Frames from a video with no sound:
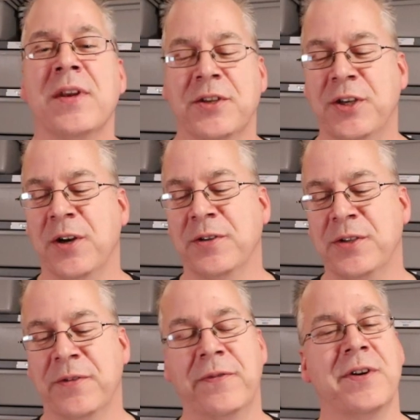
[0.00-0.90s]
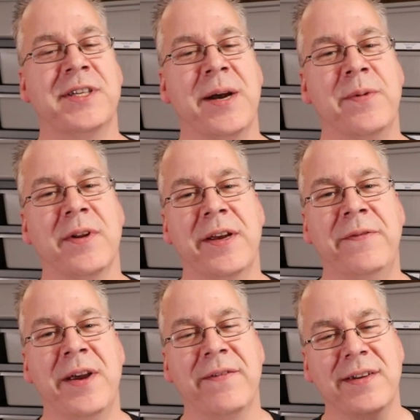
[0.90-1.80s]
So for example,
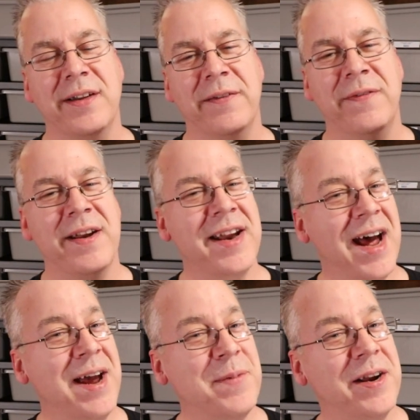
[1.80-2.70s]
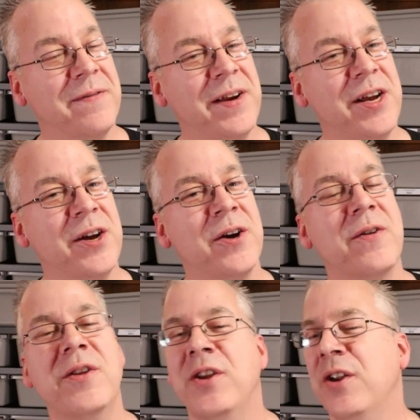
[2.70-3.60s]
if a 9 minute
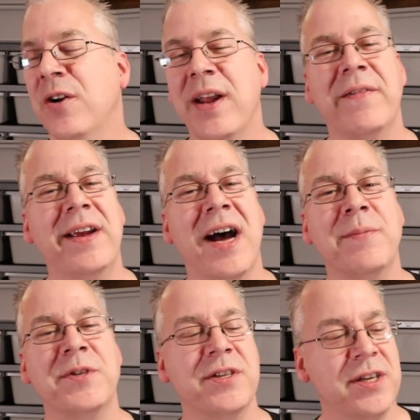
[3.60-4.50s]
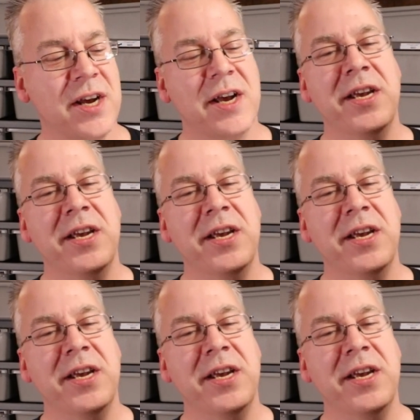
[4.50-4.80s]
video, you don't have any options,